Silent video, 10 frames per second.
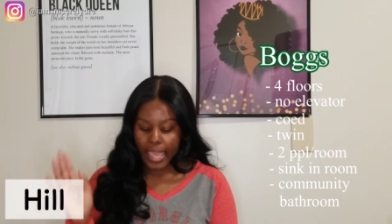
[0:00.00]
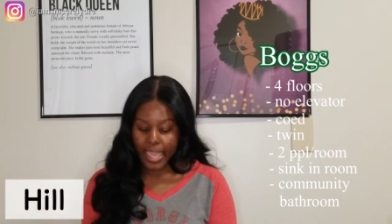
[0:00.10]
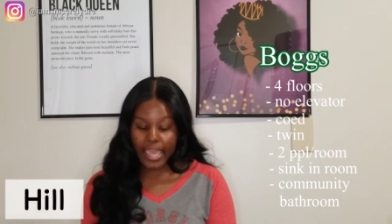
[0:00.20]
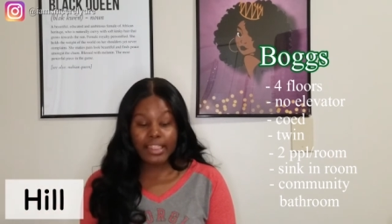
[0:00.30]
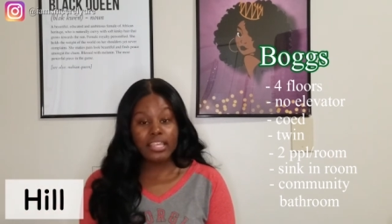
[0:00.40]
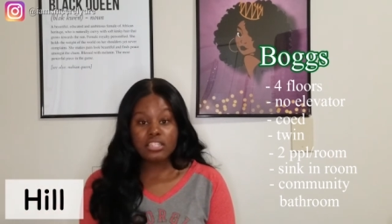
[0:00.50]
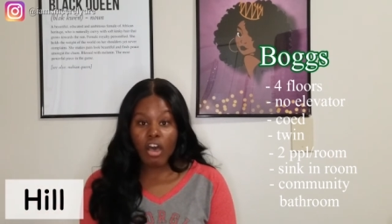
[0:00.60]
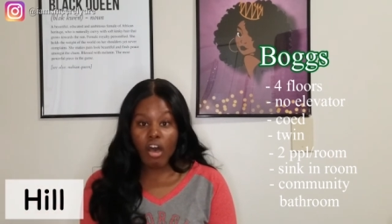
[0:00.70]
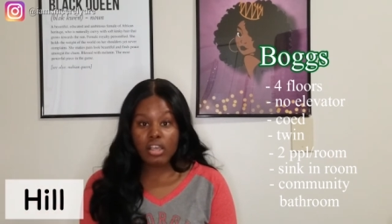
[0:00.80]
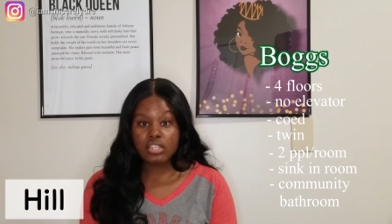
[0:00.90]
And this
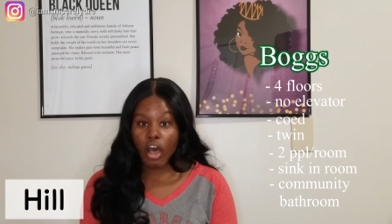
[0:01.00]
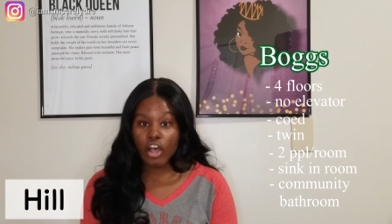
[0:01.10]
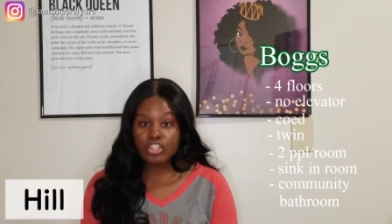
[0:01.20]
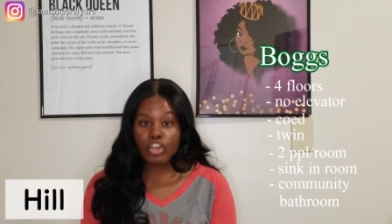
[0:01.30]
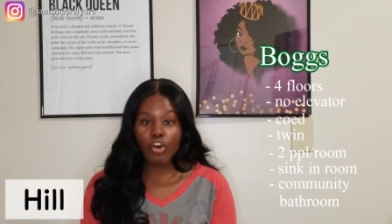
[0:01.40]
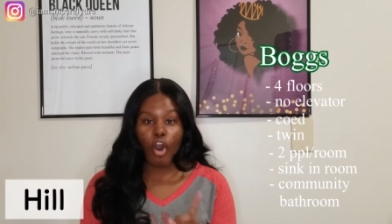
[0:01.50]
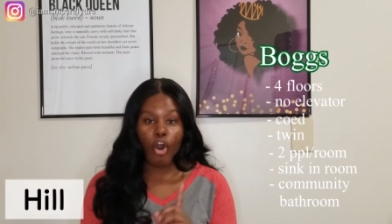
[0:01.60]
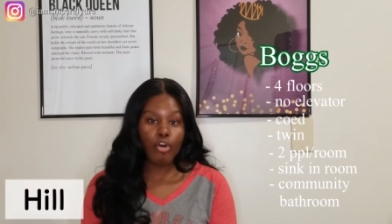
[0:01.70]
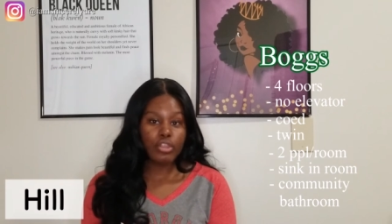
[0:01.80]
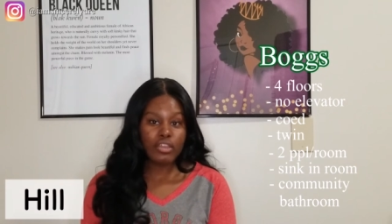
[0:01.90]
hall is also
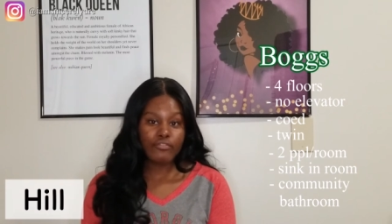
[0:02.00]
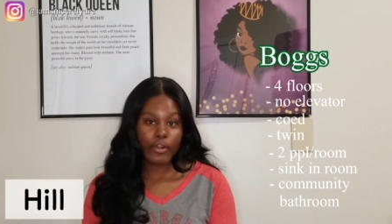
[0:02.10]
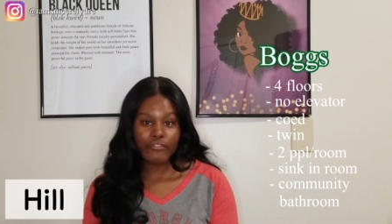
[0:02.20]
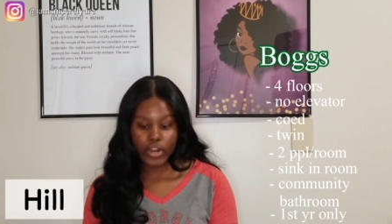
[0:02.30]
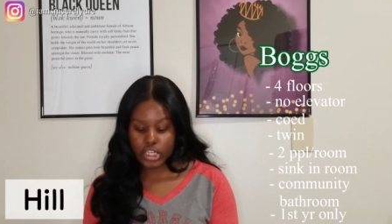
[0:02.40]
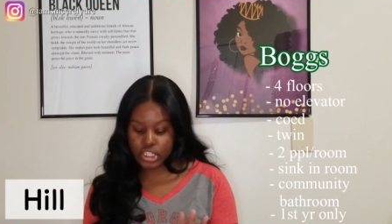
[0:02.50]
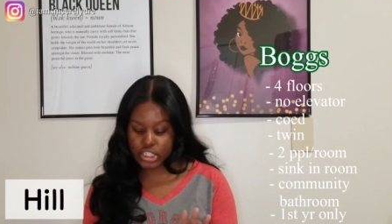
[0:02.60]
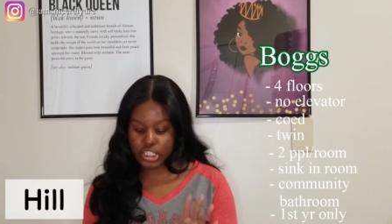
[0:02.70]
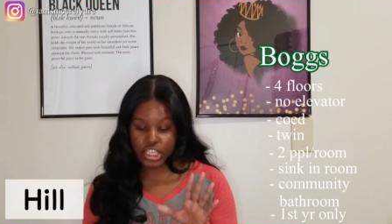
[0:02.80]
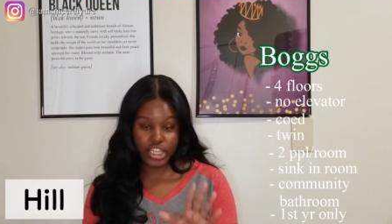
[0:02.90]
only for first
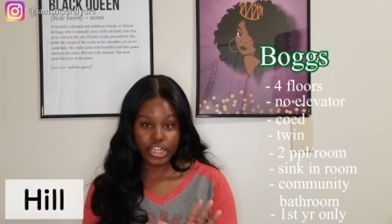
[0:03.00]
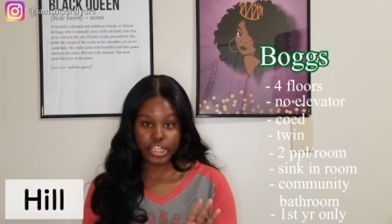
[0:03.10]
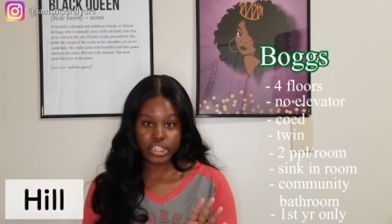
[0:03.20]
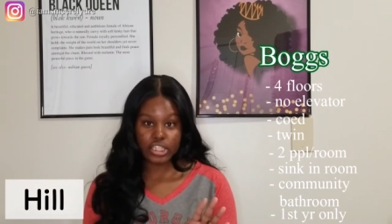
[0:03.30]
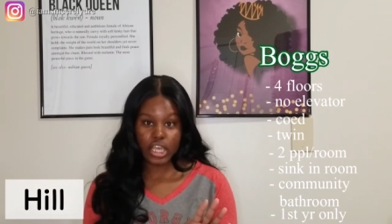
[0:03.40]
years.